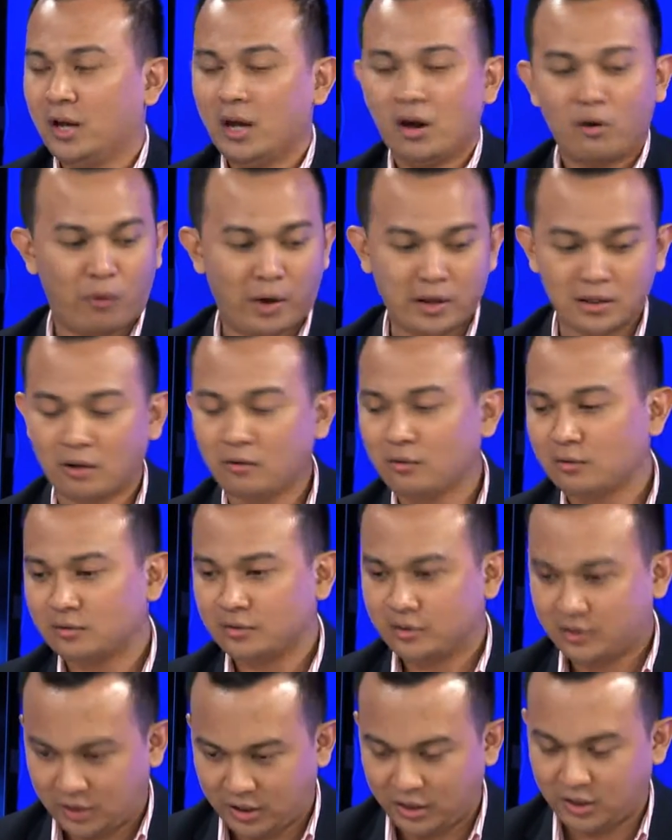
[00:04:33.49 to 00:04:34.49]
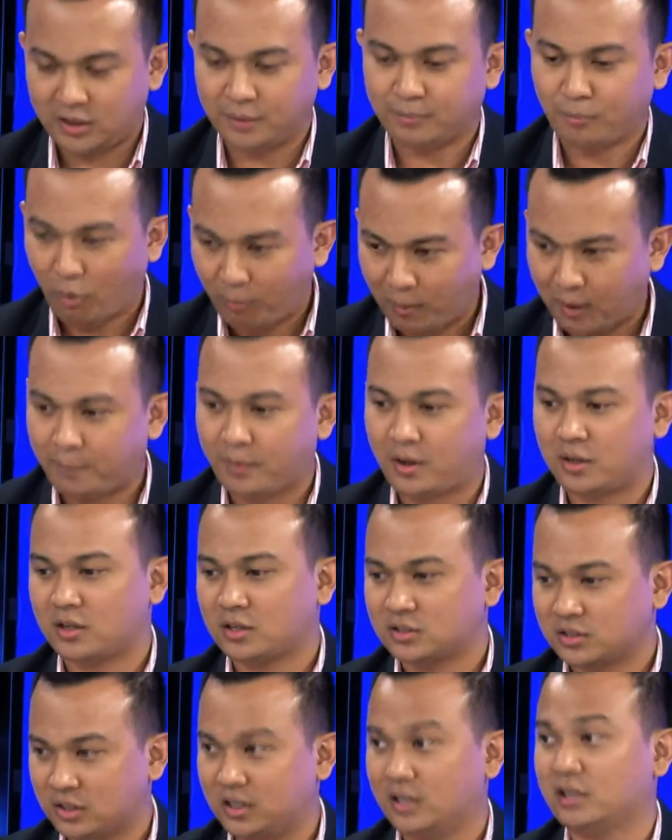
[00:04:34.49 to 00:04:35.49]
Right now, the mobile
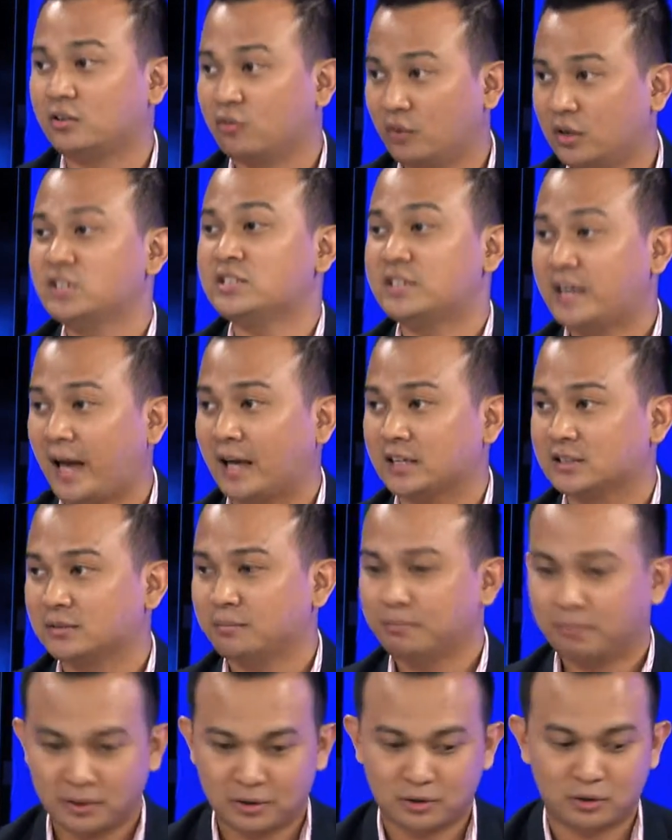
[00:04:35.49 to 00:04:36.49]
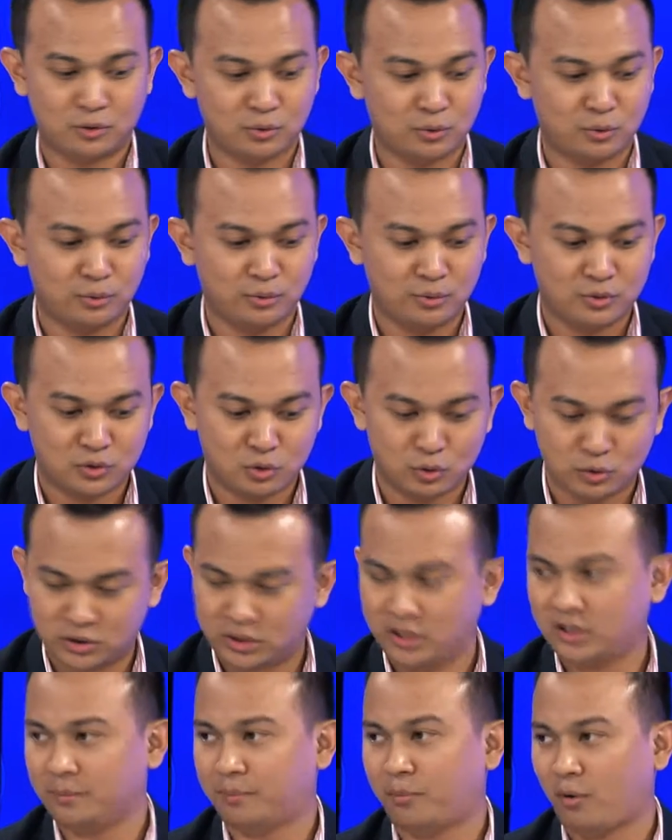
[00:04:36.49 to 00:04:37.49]
penetration increased, but to
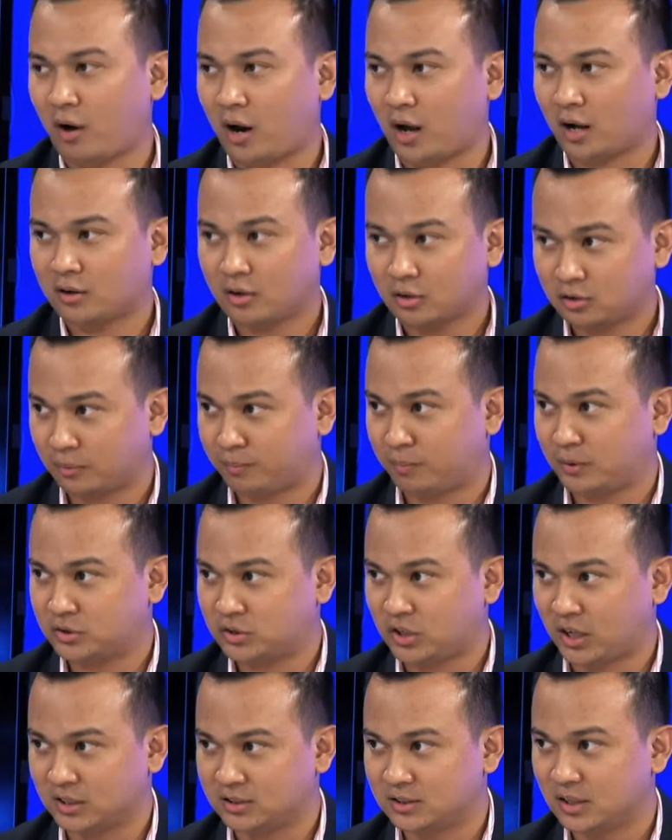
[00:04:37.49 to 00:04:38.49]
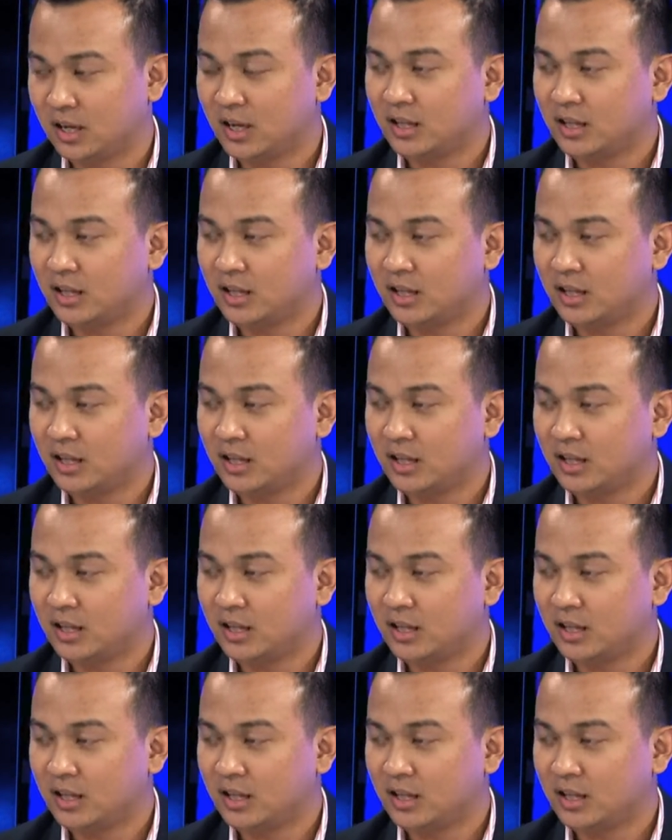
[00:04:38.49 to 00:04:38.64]
see the product, not to purchase.